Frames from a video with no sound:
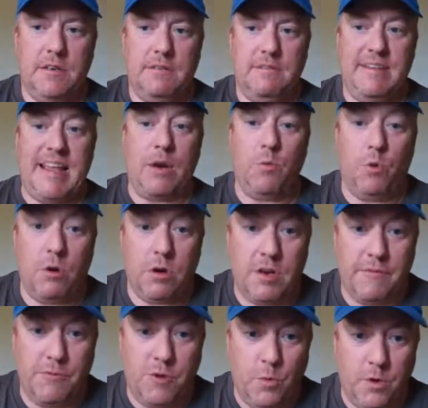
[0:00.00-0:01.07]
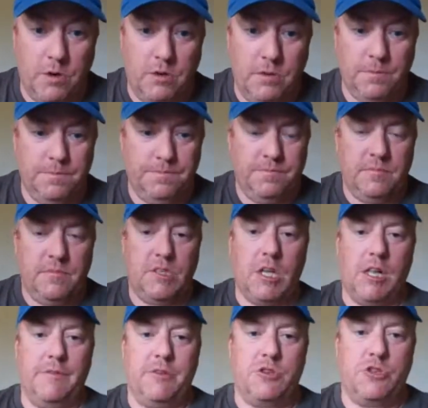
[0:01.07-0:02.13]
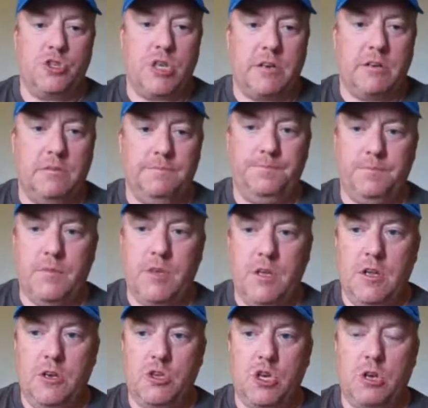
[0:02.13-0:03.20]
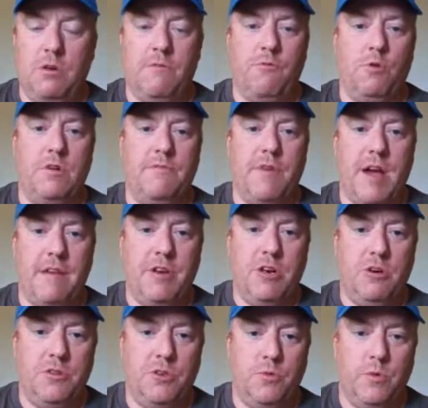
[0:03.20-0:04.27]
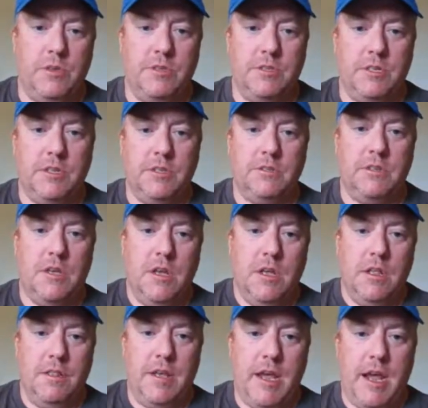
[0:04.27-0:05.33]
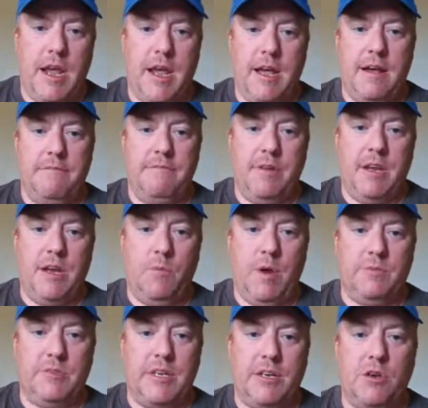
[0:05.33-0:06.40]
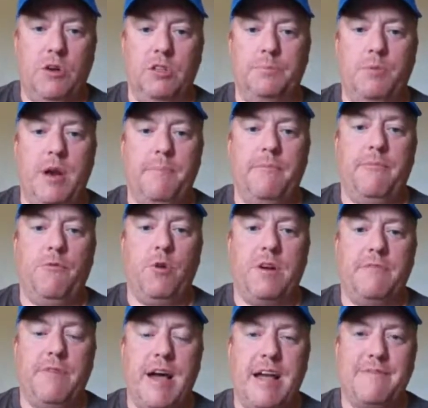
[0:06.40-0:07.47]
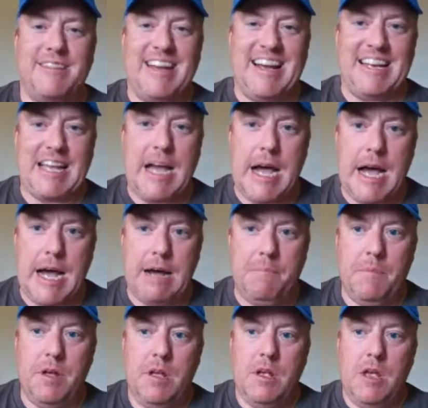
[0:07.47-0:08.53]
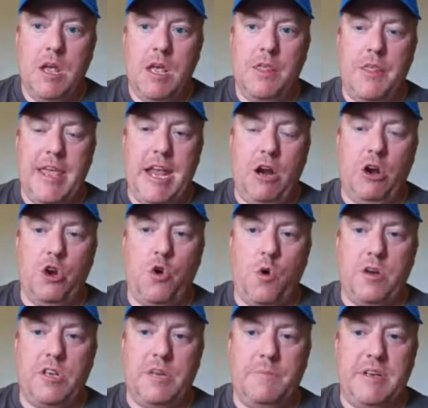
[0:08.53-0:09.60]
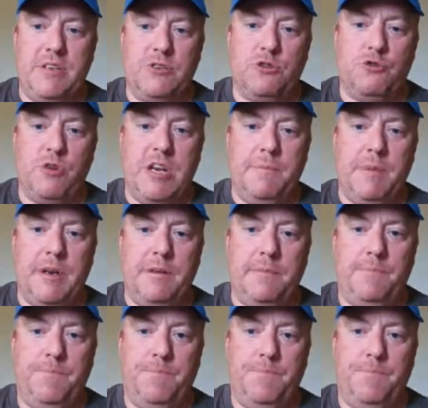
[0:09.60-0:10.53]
network, if you will, television channel, Channel 45 here in the Twin Cities, they have a website called prep45.com. They are going to be streaming